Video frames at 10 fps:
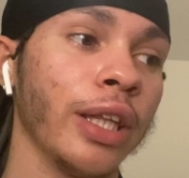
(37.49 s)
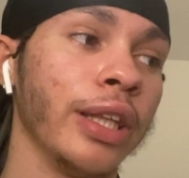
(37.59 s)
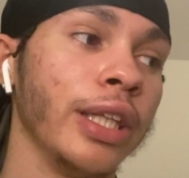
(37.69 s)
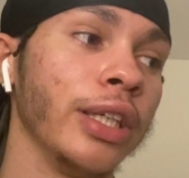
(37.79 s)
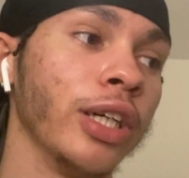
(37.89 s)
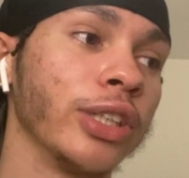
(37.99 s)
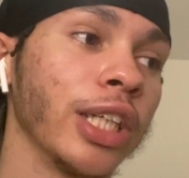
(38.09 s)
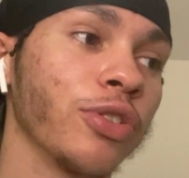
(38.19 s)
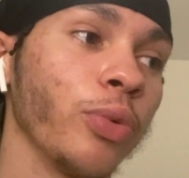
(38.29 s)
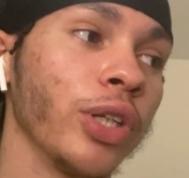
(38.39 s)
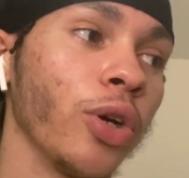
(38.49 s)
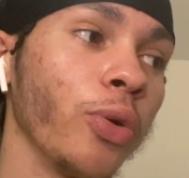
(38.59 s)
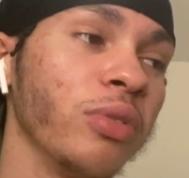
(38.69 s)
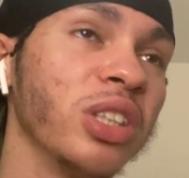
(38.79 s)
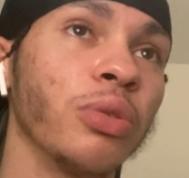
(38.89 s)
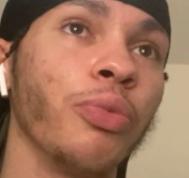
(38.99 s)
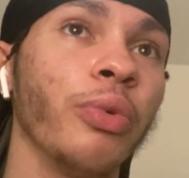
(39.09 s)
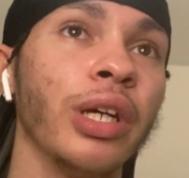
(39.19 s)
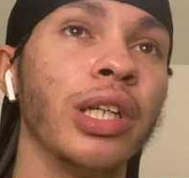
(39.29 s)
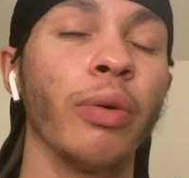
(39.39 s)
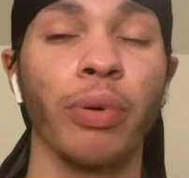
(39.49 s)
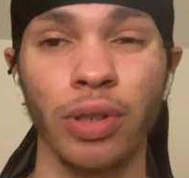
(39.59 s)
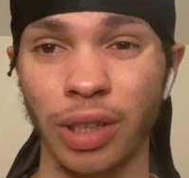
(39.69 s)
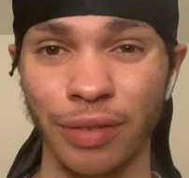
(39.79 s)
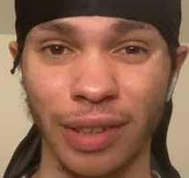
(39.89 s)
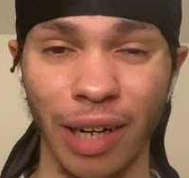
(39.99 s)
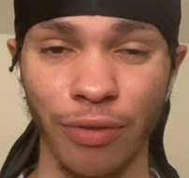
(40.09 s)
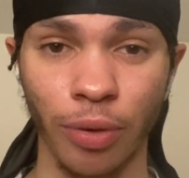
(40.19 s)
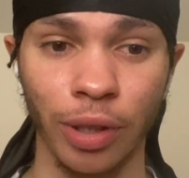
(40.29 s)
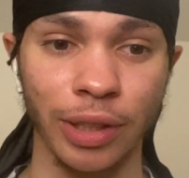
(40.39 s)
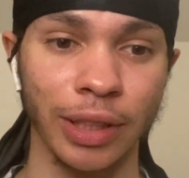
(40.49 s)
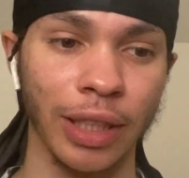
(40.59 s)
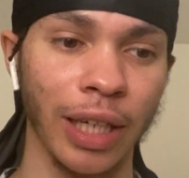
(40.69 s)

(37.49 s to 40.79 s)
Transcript: the transfer window isn't really a positive time for us.